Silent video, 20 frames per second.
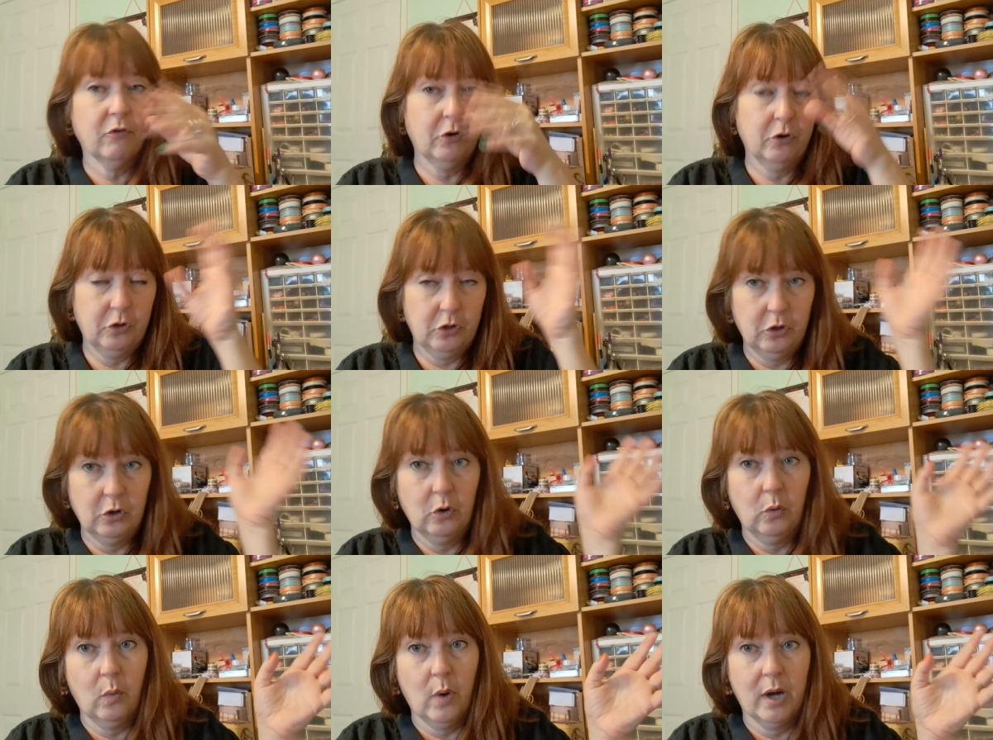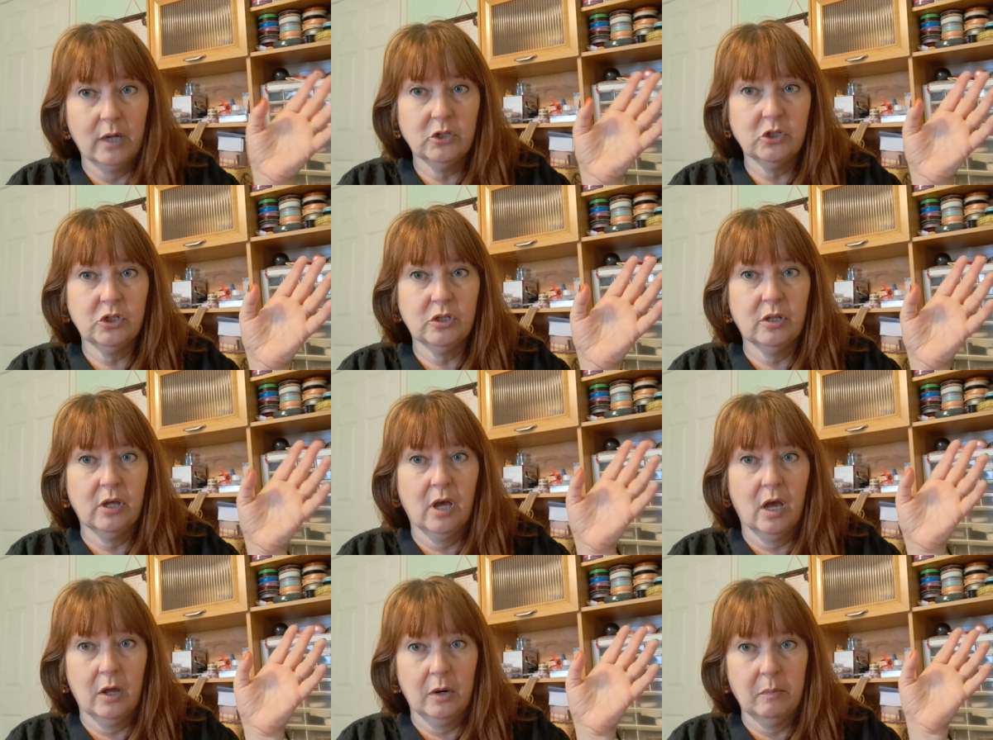for you to watch
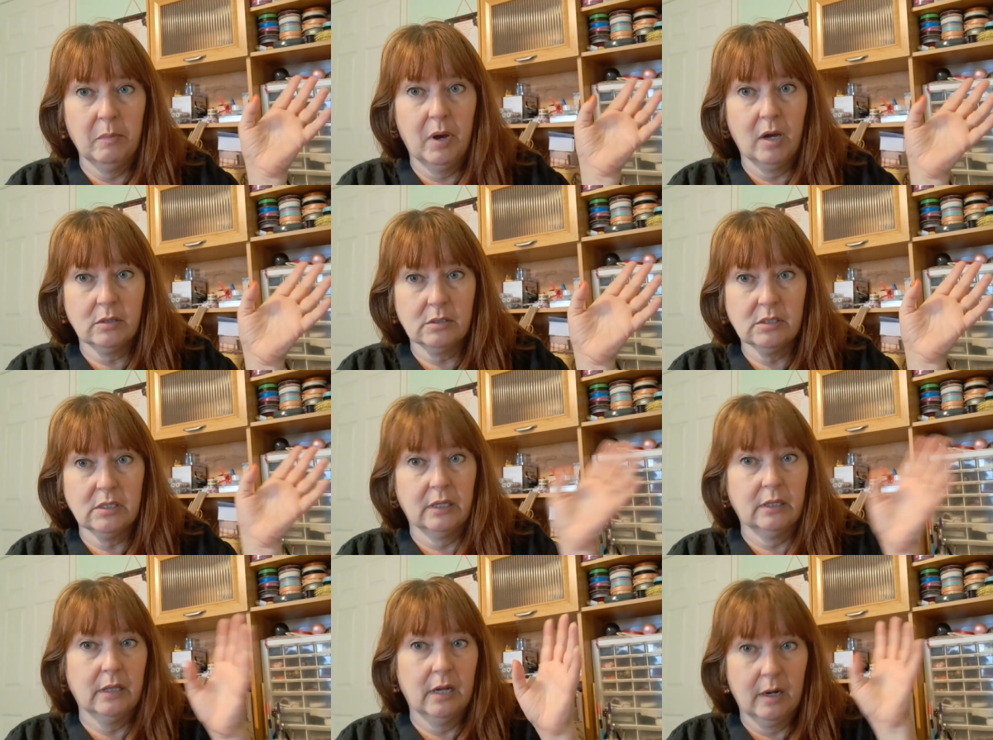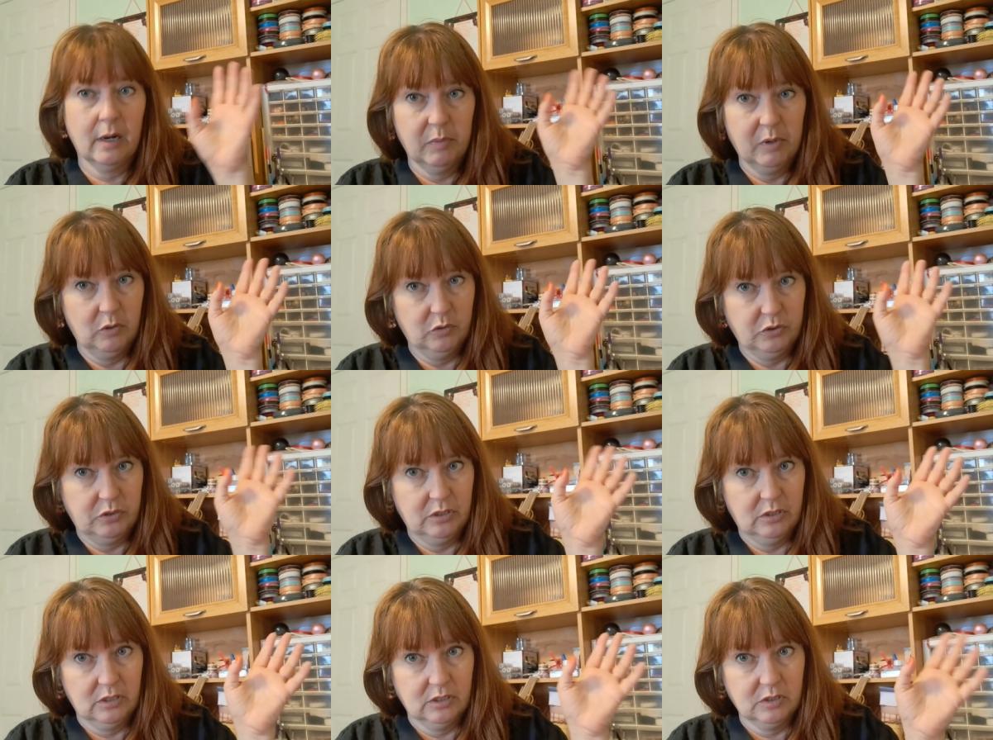the unboxing that I
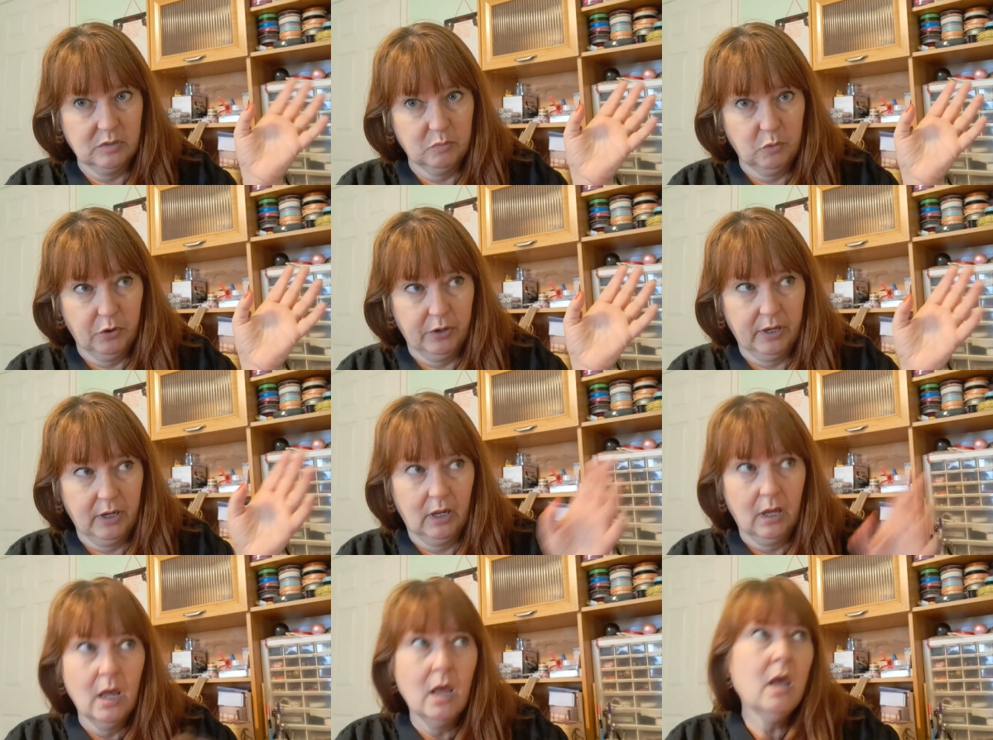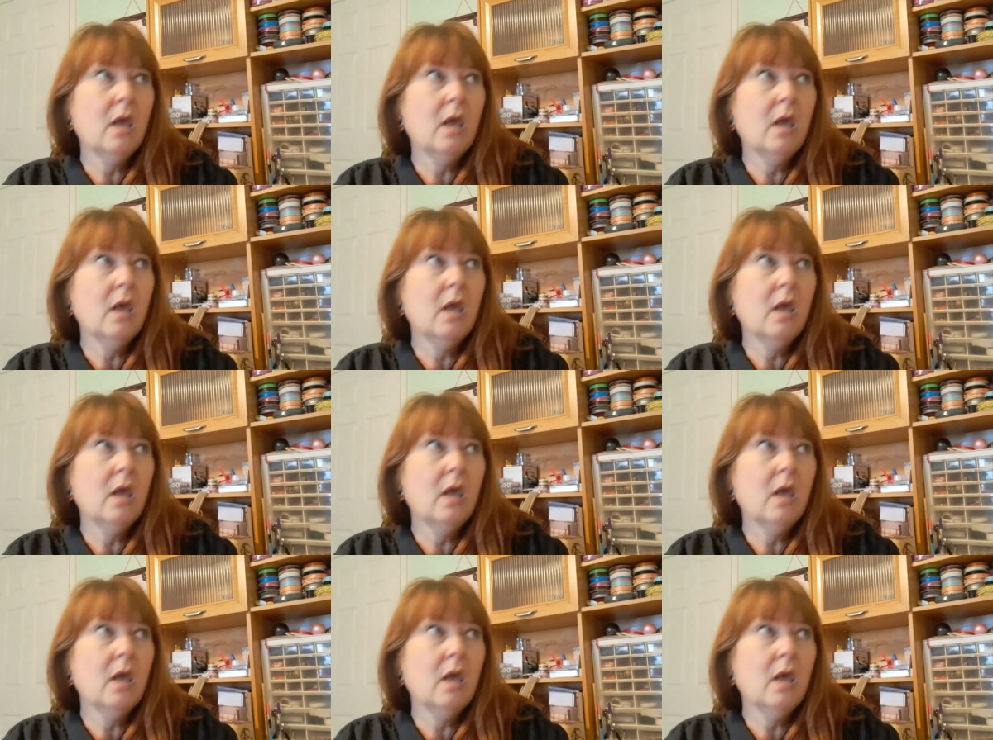posted this morning.